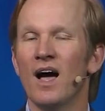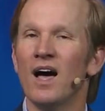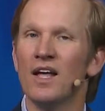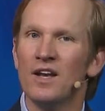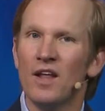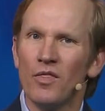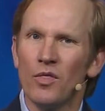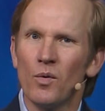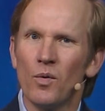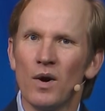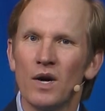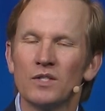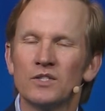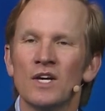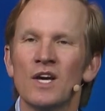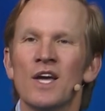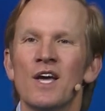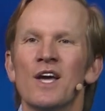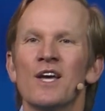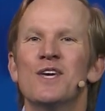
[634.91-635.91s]
in other words,
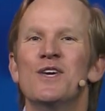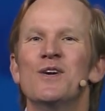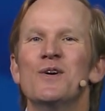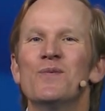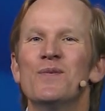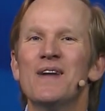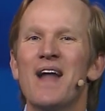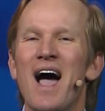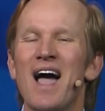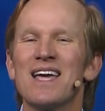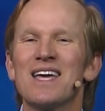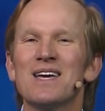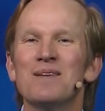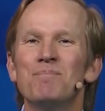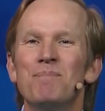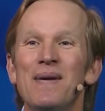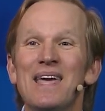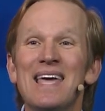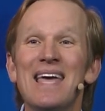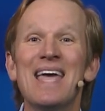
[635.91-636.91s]
you and I can
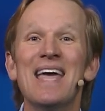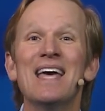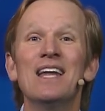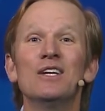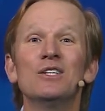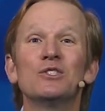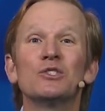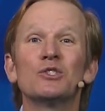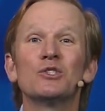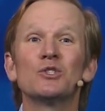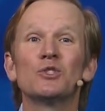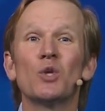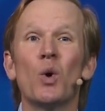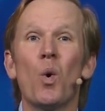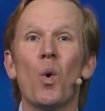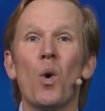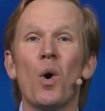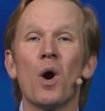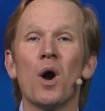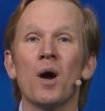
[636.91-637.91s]
be in a
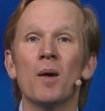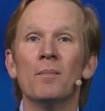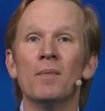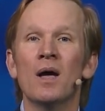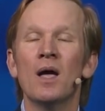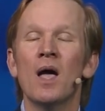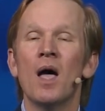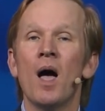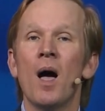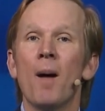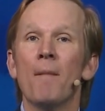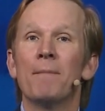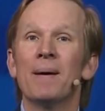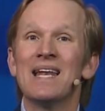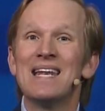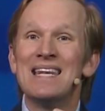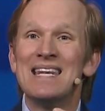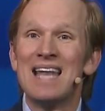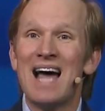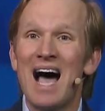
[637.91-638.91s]
storm,
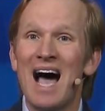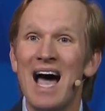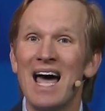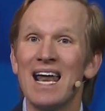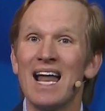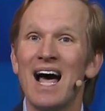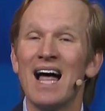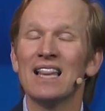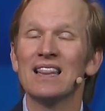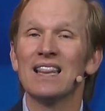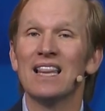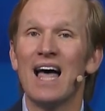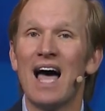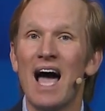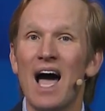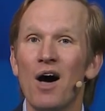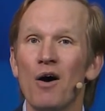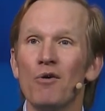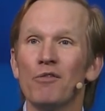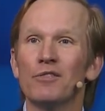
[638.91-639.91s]
but not
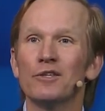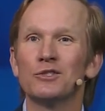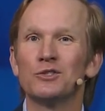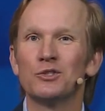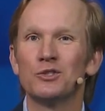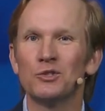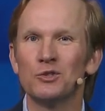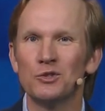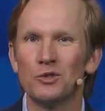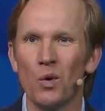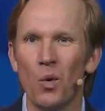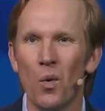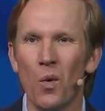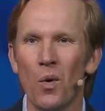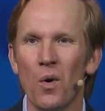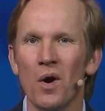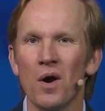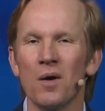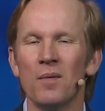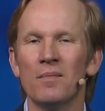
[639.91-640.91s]
allow the
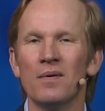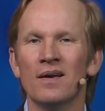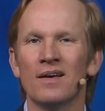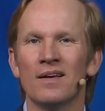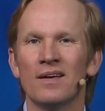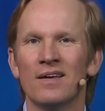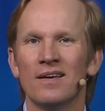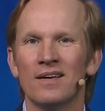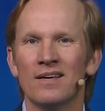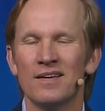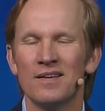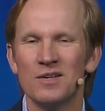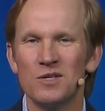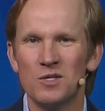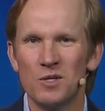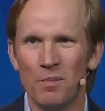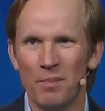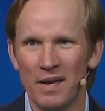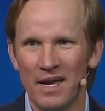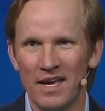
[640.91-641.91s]
storm
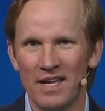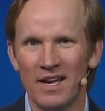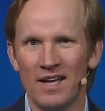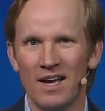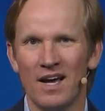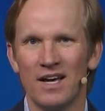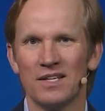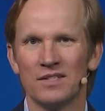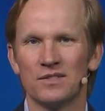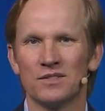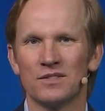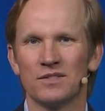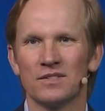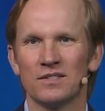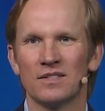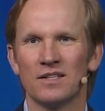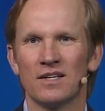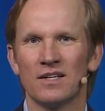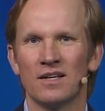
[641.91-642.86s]
to be in us.